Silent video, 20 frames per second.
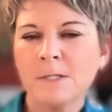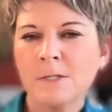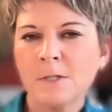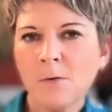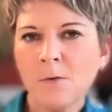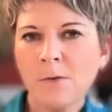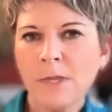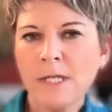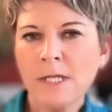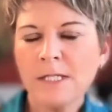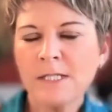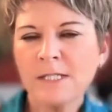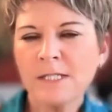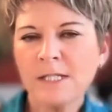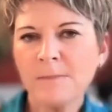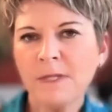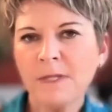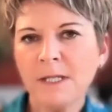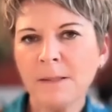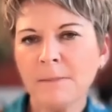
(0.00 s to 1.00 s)
So there's
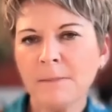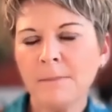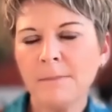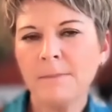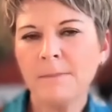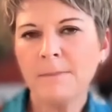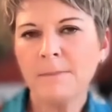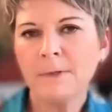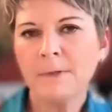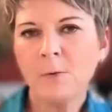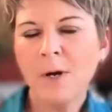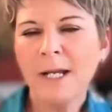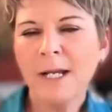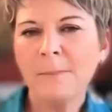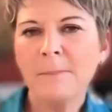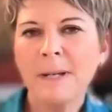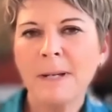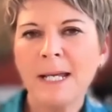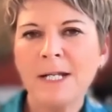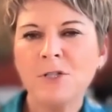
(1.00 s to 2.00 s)
something
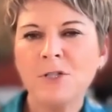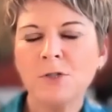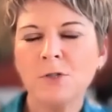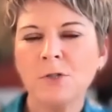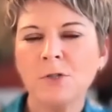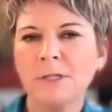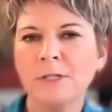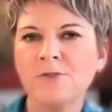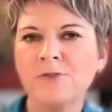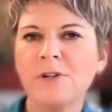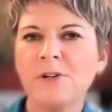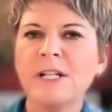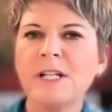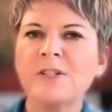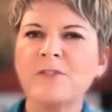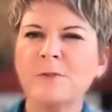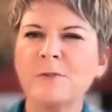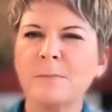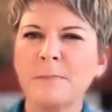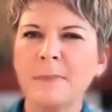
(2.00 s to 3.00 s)
quite magical and
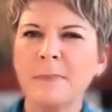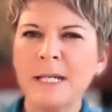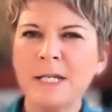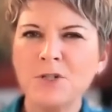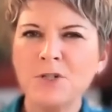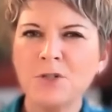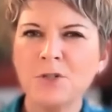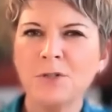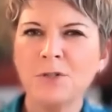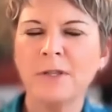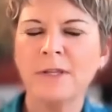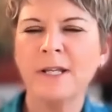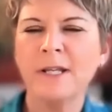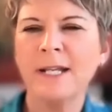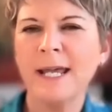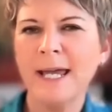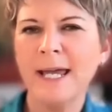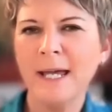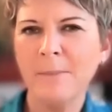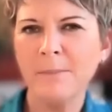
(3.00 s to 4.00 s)
transformational
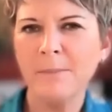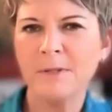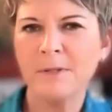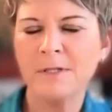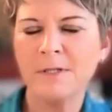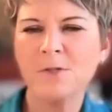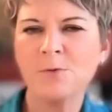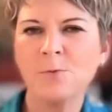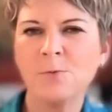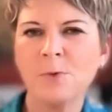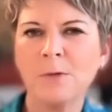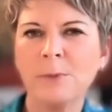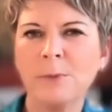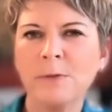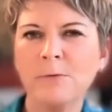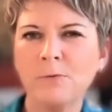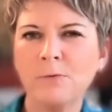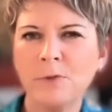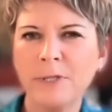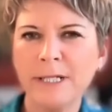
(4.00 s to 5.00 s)
that happens when
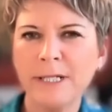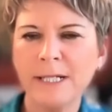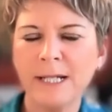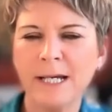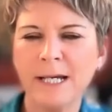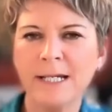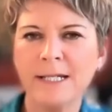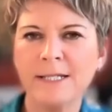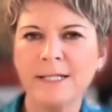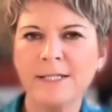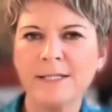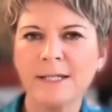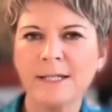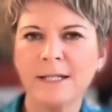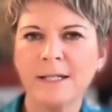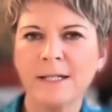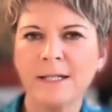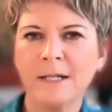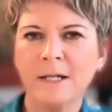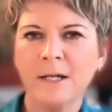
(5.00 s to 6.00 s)
we realize
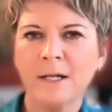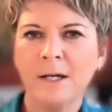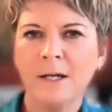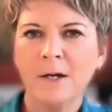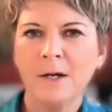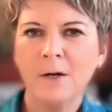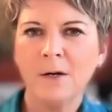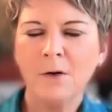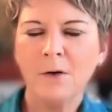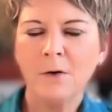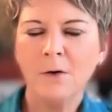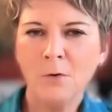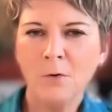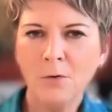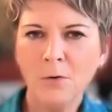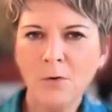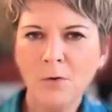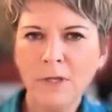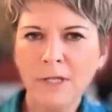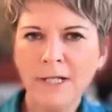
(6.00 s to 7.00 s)
that
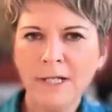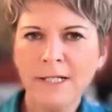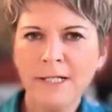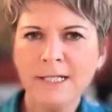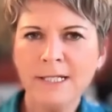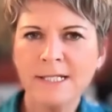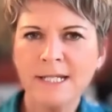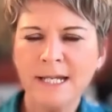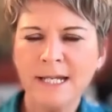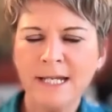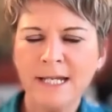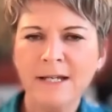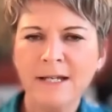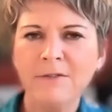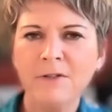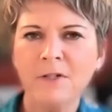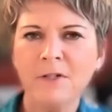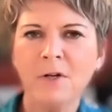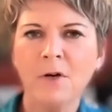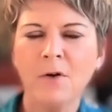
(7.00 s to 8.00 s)
all that is
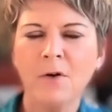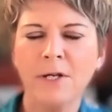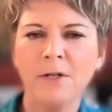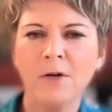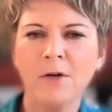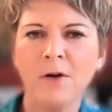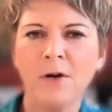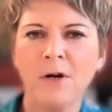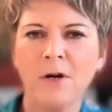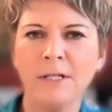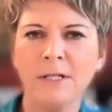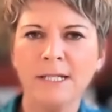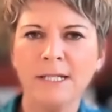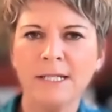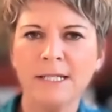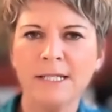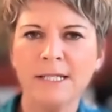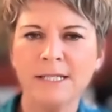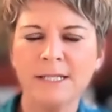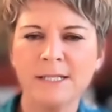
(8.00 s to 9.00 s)
ever going on
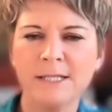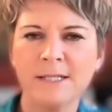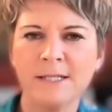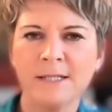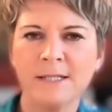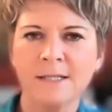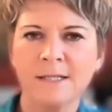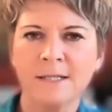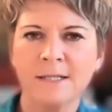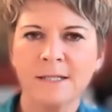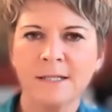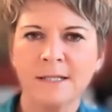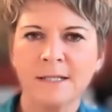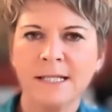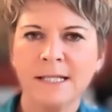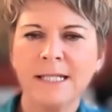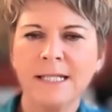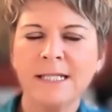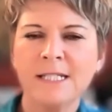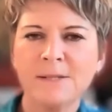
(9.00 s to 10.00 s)
is
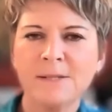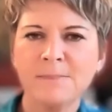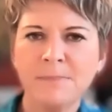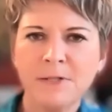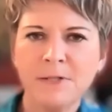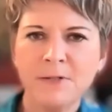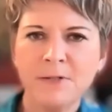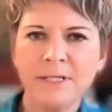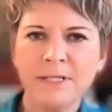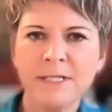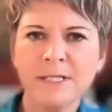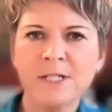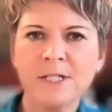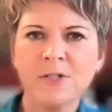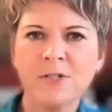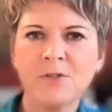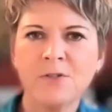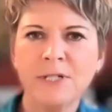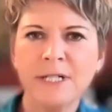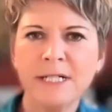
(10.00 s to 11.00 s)
experience
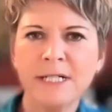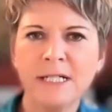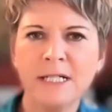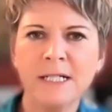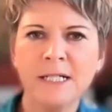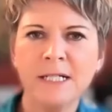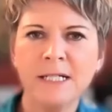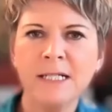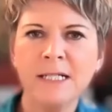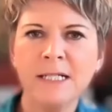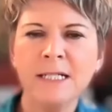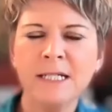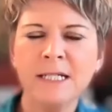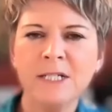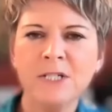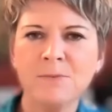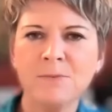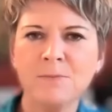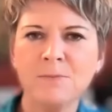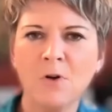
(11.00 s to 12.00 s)
created in
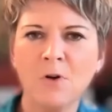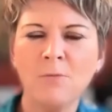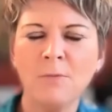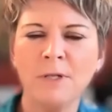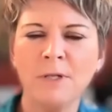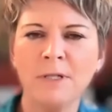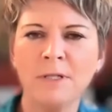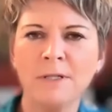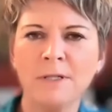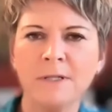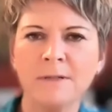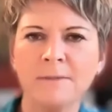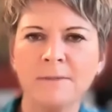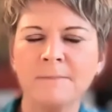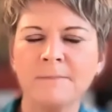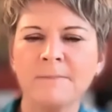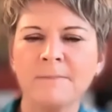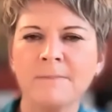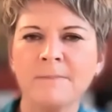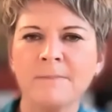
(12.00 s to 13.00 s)
each moment
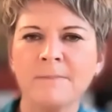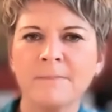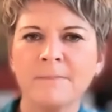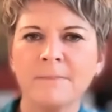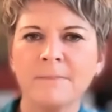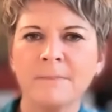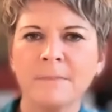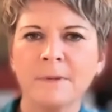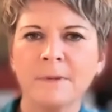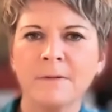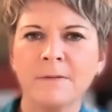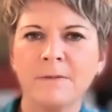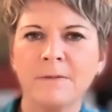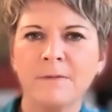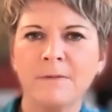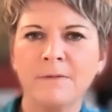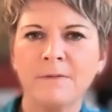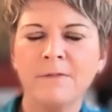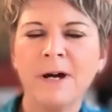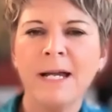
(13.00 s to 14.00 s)

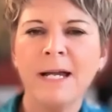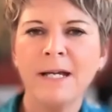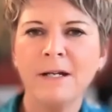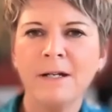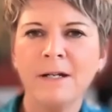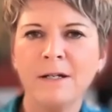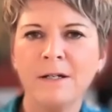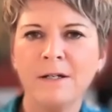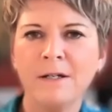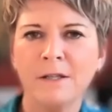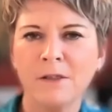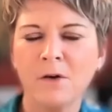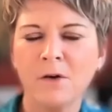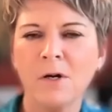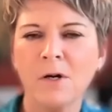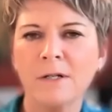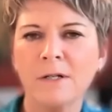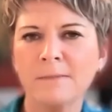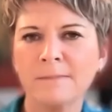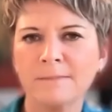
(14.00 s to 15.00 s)
via
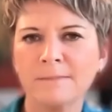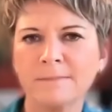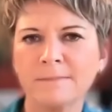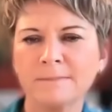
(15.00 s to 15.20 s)
thought.